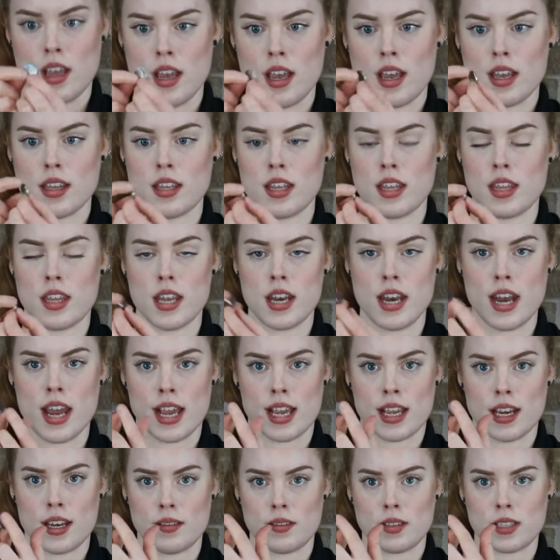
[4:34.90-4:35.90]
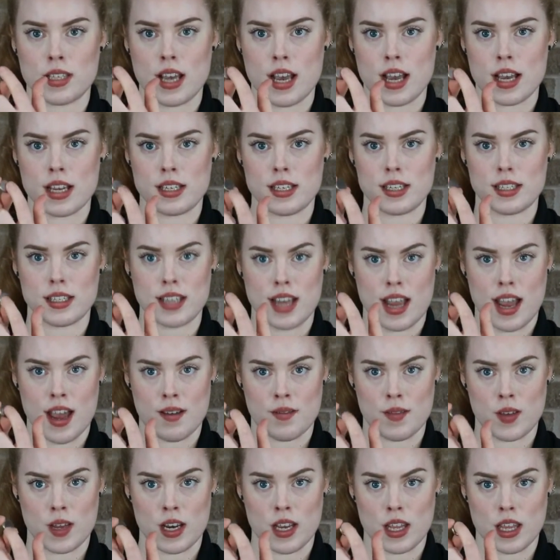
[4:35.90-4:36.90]
and then the negative side doesn't
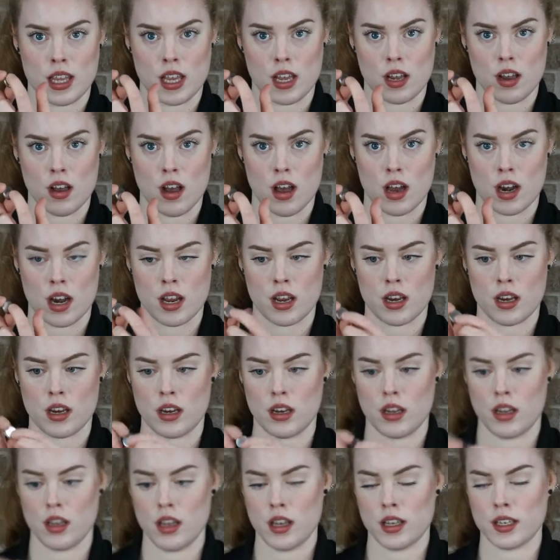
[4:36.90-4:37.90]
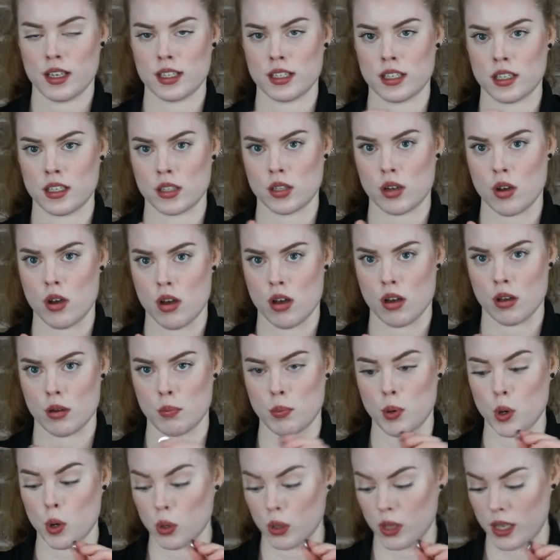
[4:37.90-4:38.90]
have anything on it. This is called
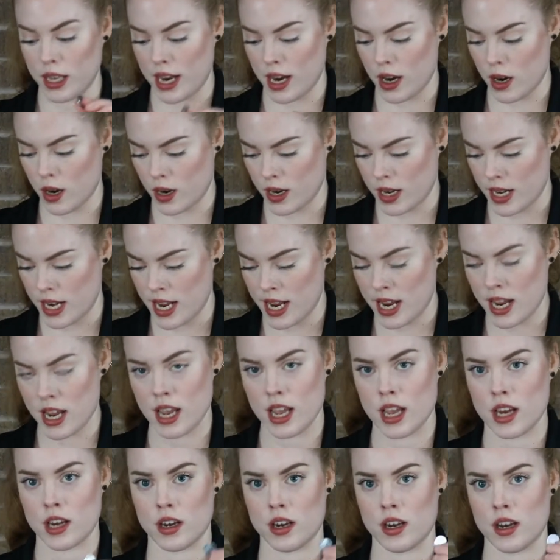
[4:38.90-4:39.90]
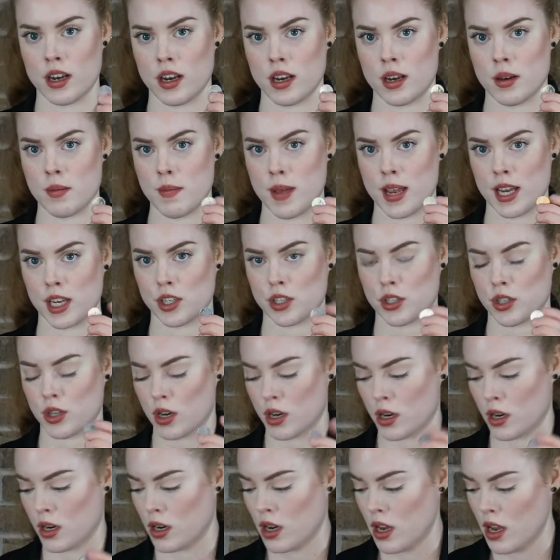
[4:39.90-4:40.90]
polarity, and you need to make
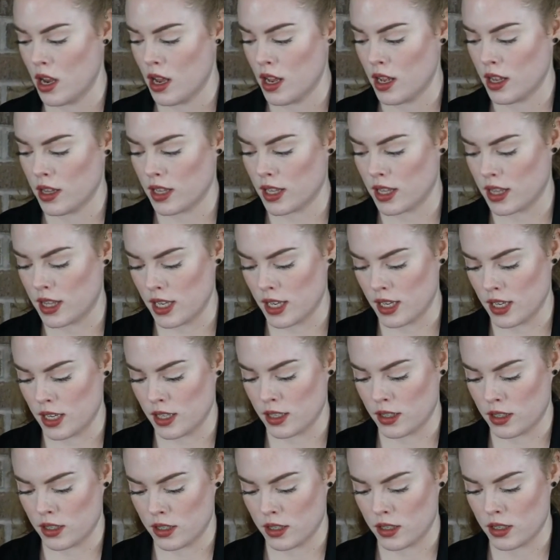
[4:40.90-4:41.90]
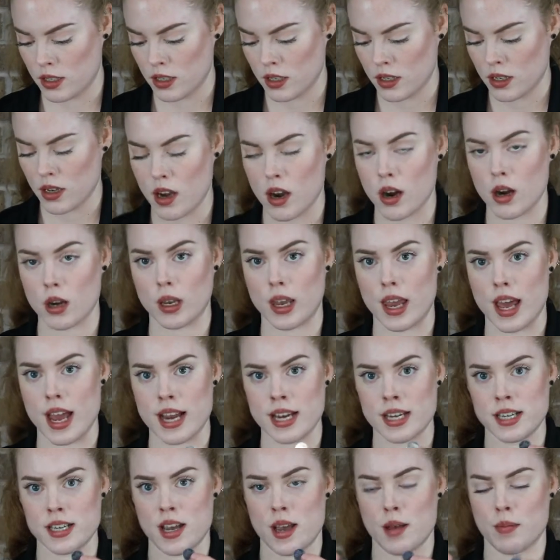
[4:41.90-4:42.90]
sure that these are
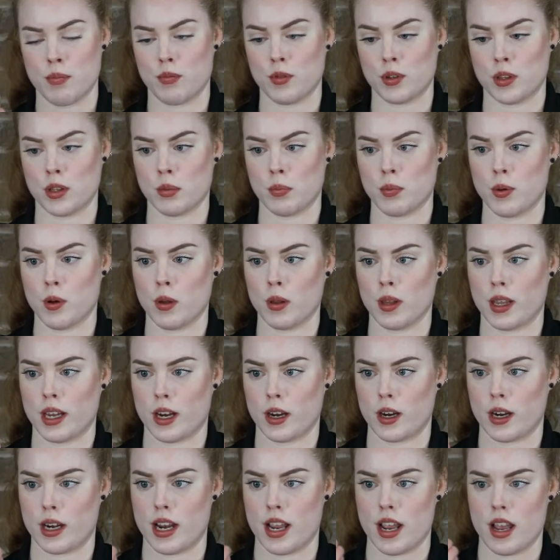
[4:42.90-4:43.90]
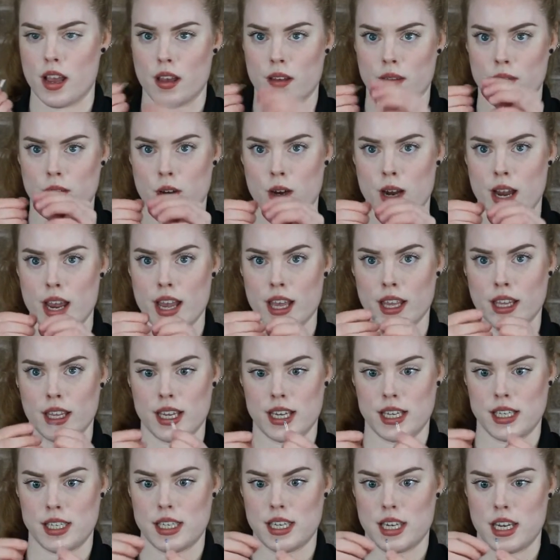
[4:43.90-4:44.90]
lined up with the polarity of your
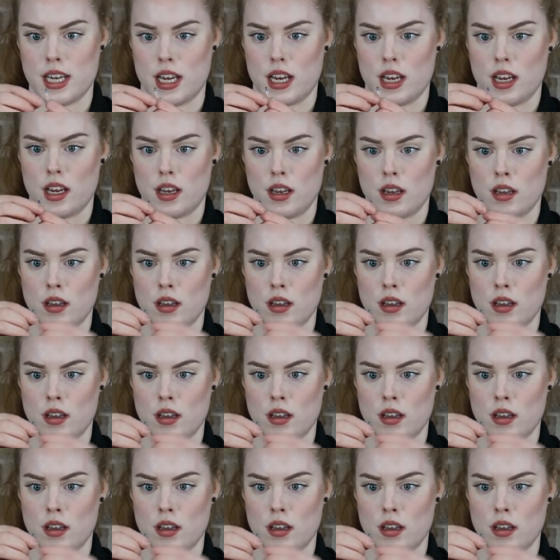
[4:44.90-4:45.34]
LED.